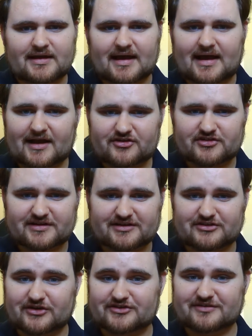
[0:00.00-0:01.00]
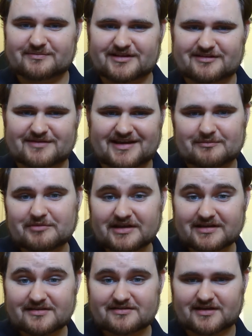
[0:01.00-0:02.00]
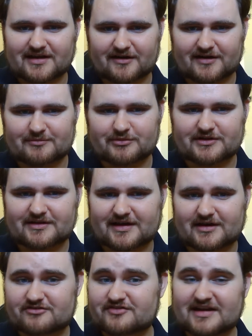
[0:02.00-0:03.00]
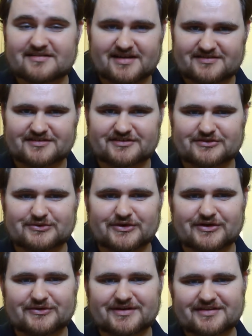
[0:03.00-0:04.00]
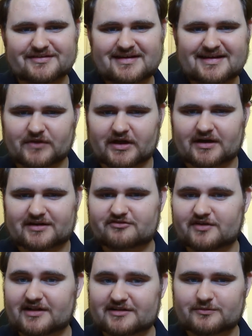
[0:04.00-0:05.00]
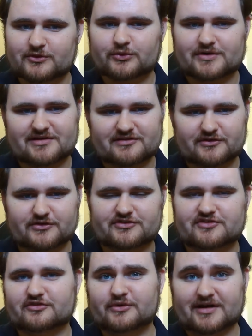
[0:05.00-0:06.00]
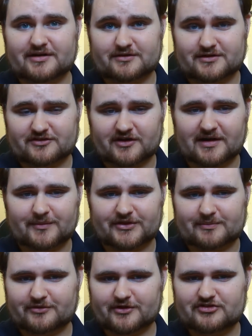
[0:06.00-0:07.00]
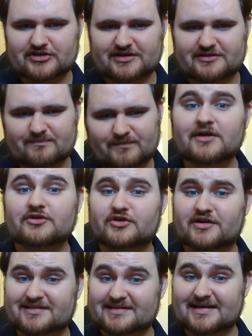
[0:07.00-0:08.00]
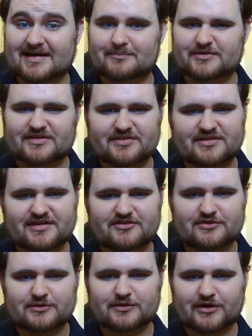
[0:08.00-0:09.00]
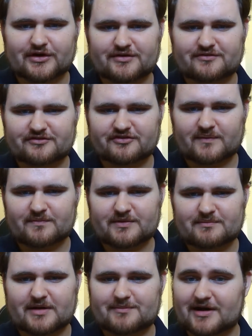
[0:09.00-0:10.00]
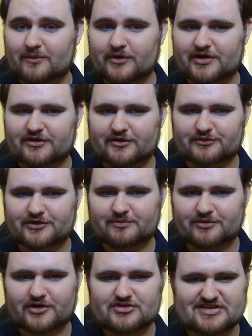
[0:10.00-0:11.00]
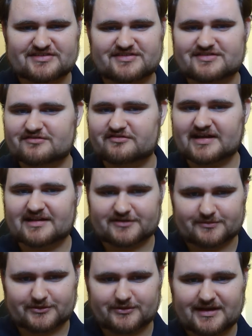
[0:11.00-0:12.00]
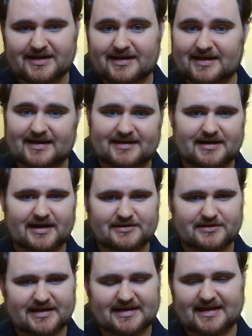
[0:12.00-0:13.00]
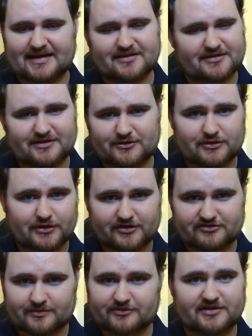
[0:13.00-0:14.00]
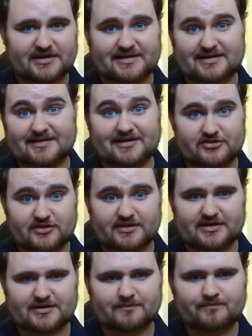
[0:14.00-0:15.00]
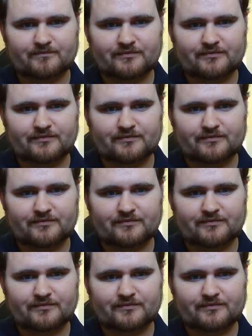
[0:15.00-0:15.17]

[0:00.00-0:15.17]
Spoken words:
Ashley and Dr. Miller may appear scary, but they are fantastic to work with. Are invaluable resources throughout a time on the project. Not only that, but the things you learn from them about working on real projects is invaluable, and unlike anything you'll learn from sitting in a lecture theatre.